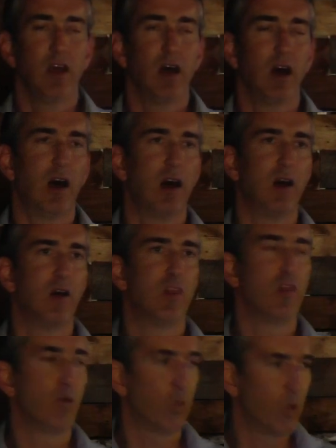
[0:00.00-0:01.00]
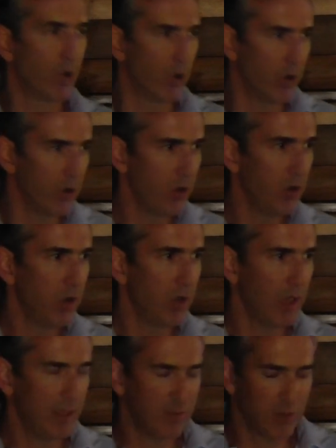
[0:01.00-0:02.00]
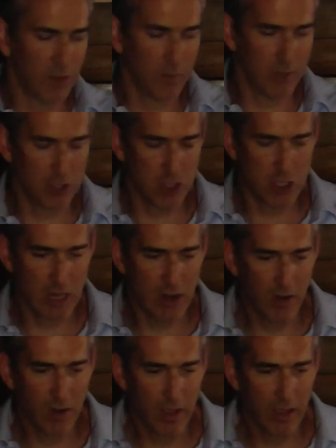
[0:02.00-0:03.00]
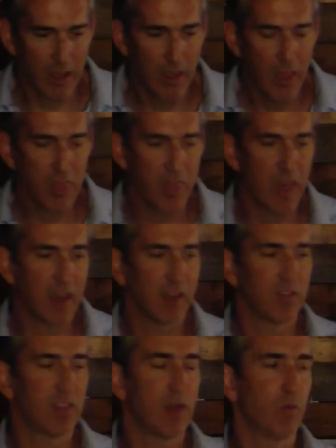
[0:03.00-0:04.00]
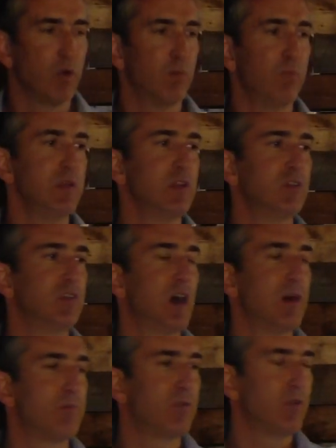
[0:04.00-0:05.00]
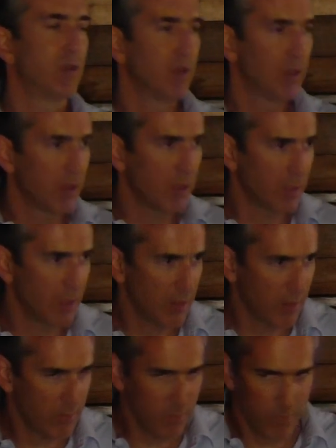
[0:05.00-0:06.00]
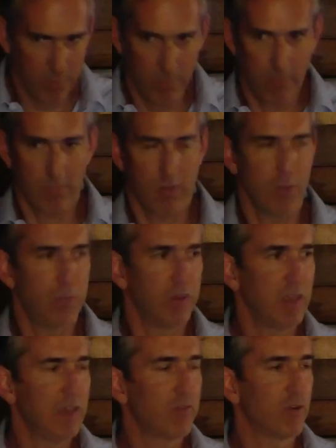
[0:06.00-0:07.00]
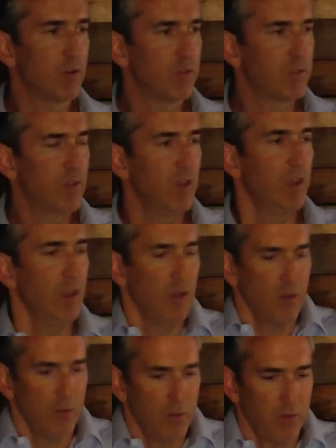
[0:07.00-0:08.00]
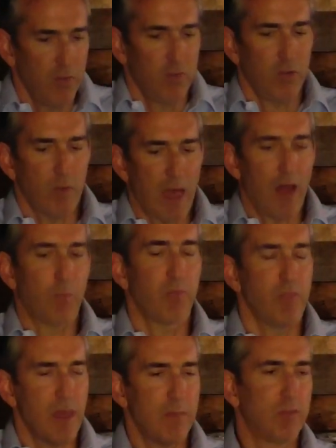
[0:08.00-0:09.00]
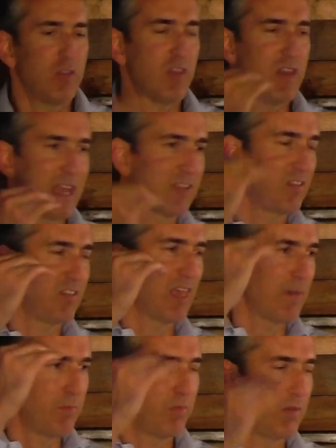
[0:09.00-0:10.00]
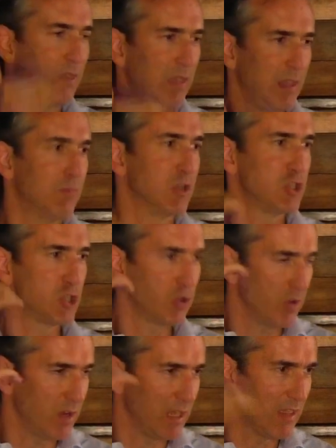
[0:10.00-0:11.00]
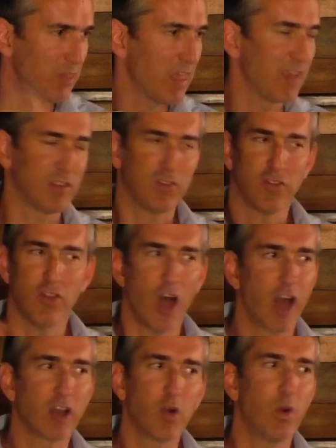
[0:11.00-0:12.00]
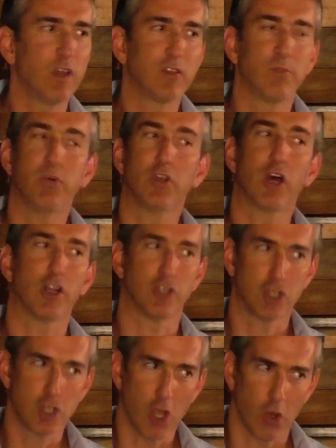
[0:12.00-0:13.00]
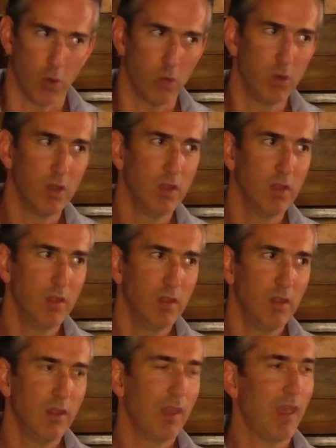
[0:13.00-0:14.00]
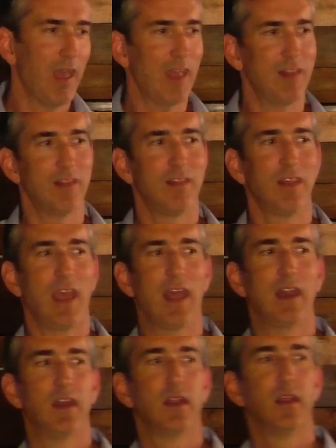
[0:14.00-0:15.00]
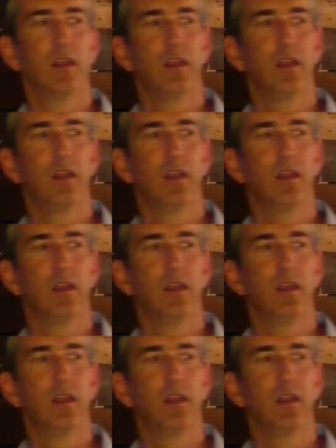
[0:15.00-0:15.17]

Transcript: the word. He's going to be sharing things that will build up the believers to help them to the next step in maturity and things. It's not going to put on a show. And